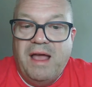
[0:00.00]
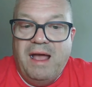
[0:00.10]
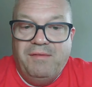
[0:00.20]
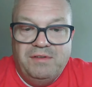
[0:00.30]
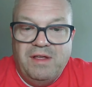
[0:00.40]
I
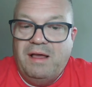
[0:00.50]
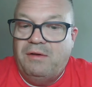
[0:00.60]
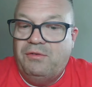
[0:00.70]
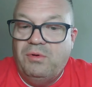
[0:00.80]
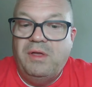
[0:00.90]
have to say I
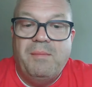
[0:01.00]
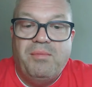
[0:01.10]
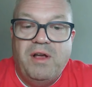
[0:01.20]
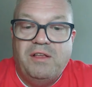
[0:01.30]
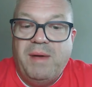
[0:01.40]
was really
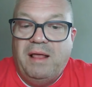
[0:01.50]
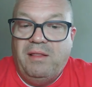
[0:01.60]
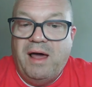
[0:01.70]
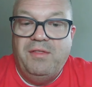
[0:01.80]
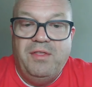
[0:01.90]
impressed by a
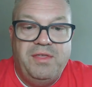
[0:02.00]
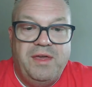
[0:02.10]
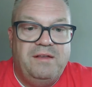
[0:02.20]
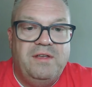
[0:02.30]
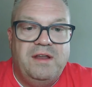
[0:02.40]
lot of the
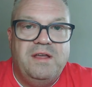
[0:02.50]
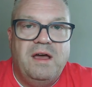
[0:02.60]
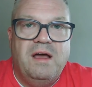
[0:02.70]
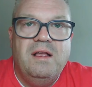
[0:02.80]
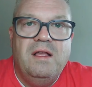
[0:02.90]
things
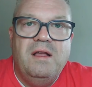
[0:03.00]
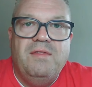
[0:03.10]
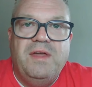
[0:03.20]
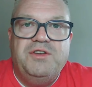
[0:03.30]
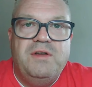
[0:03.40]

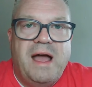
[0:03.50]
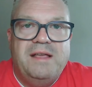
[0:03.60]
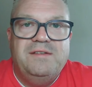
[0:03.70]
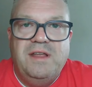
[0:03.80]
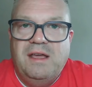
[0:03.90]
that you
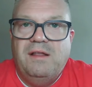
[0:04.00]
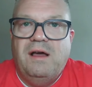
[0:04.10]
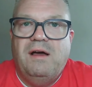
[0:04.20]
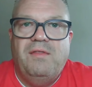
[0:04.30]
guys did.